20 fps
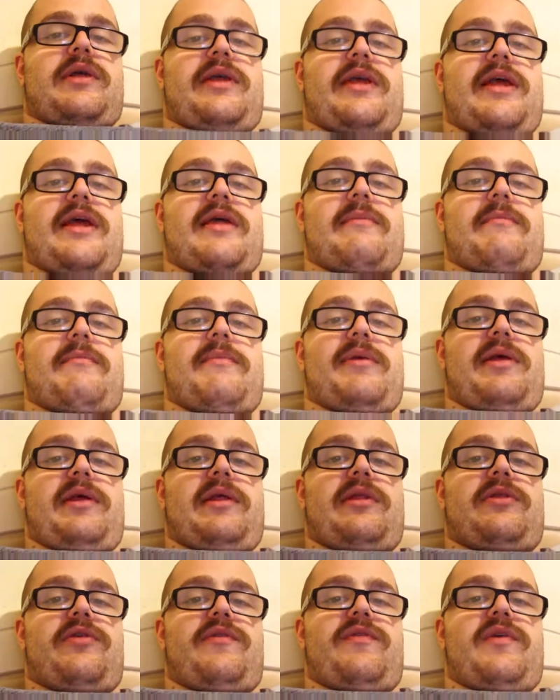Get me
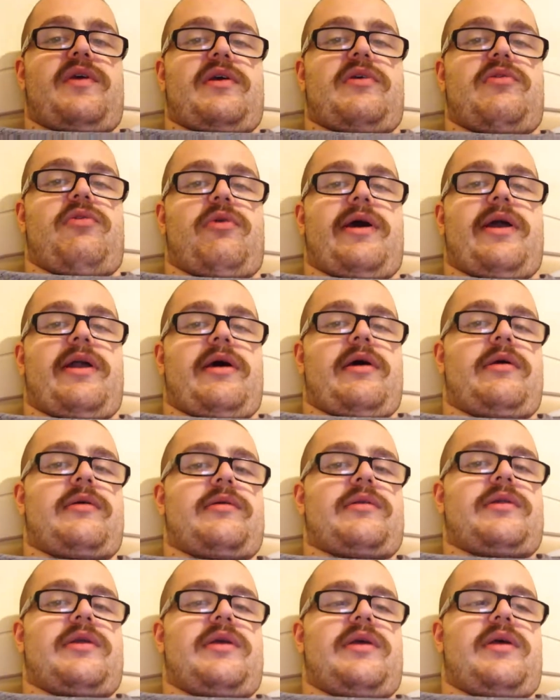to the equator,
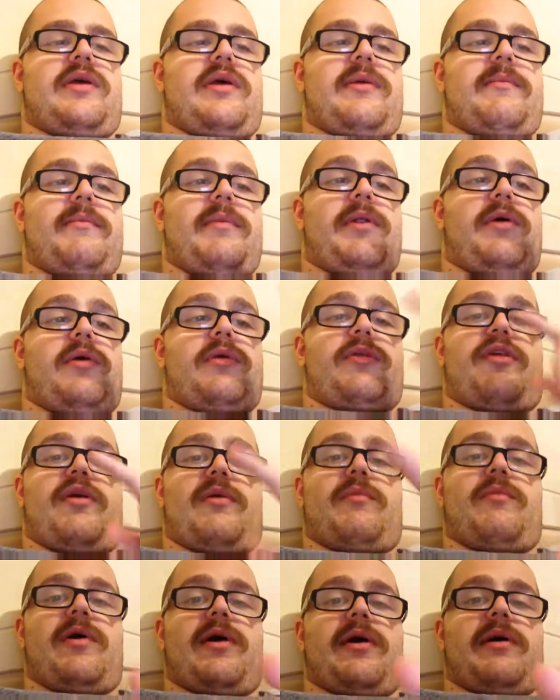but not
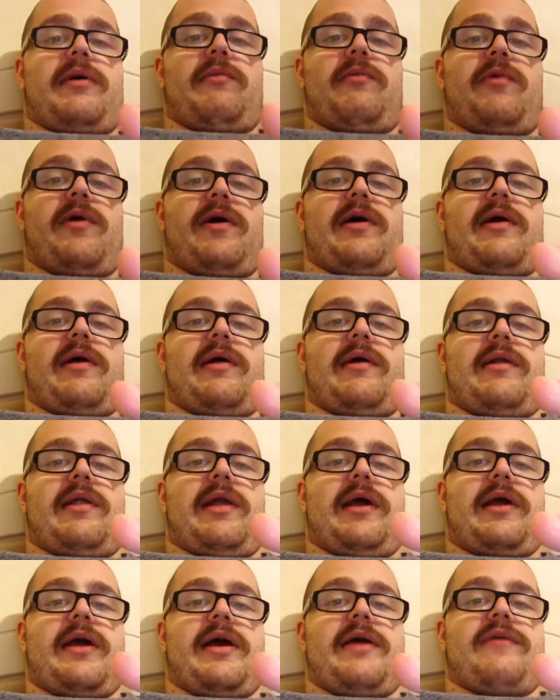somewhere where
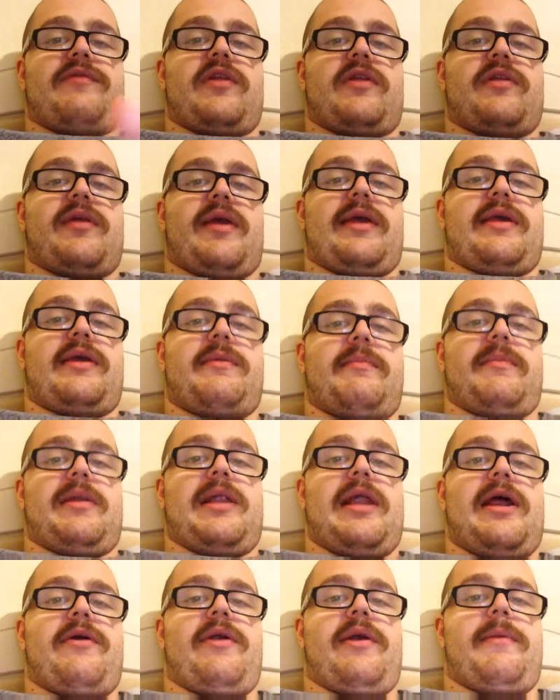like I have to take
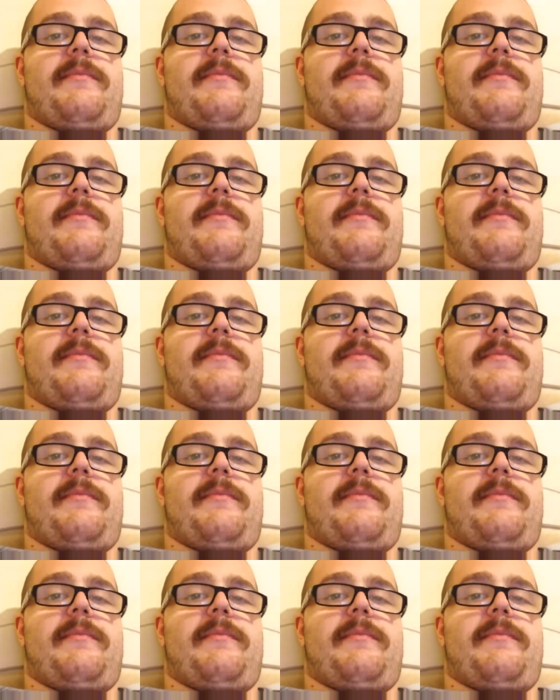malaria